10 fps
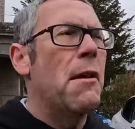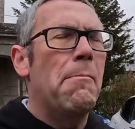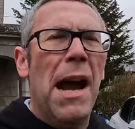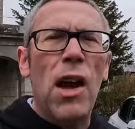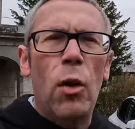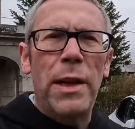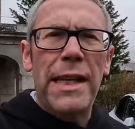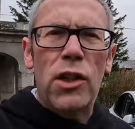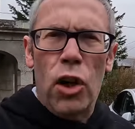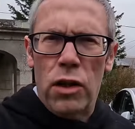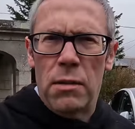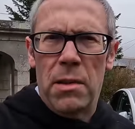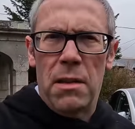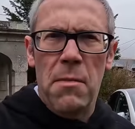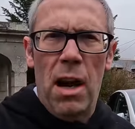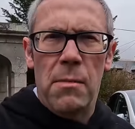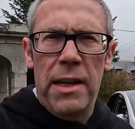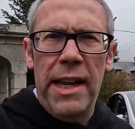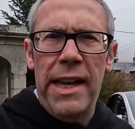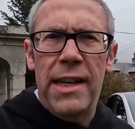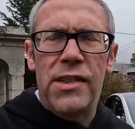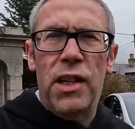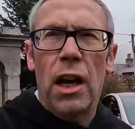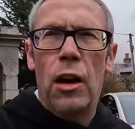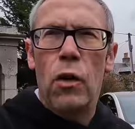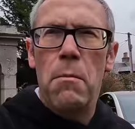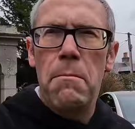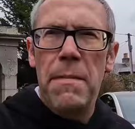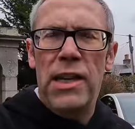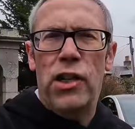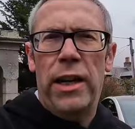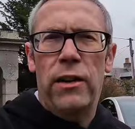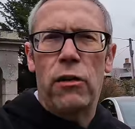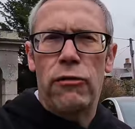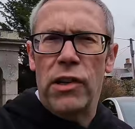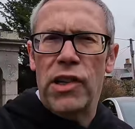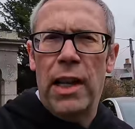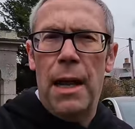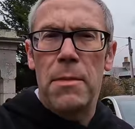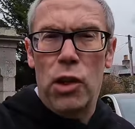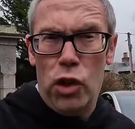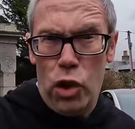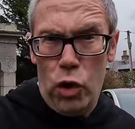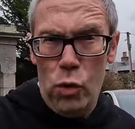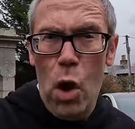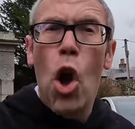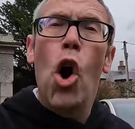My only toss-up at the moment is to go Michelin Cross Climate 2